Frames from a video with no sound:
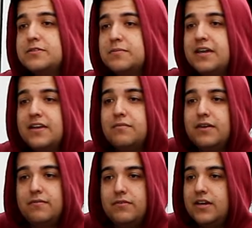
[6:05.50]
up to me, it'd
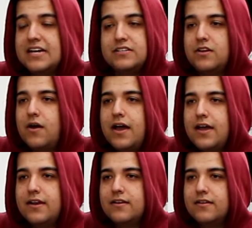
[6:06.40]
be you He's guys go us.
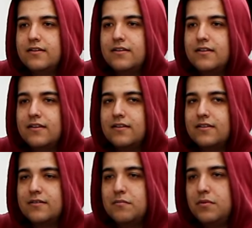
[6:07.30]
ahead. He's got us.
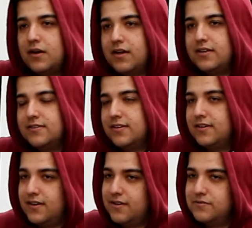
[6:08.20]
Hmm. But,
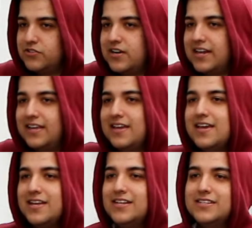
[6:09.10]
you know, just trying to,
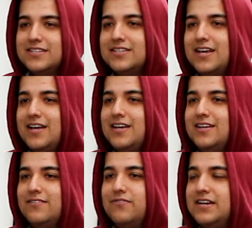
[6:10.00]
just a
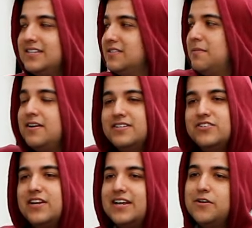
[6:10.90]
friendly
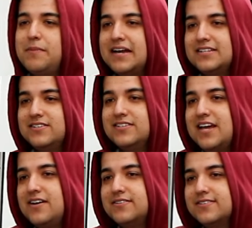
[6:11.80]
Samaritan trying to go back into his
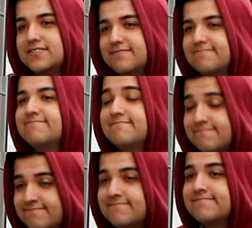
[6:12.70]
house.
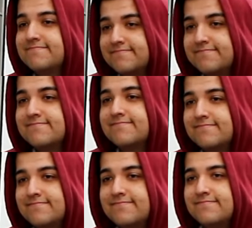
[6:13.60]
And uh,
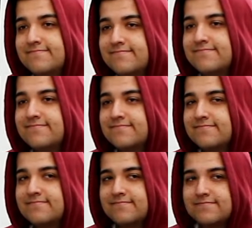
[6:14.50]
eh, you don't have
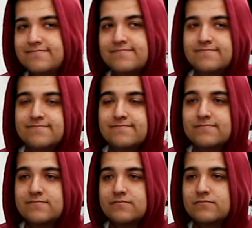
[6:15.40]
no no
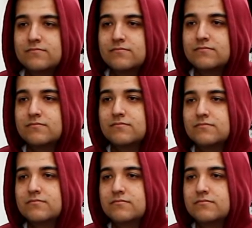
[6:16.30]
weapons on you or nothing?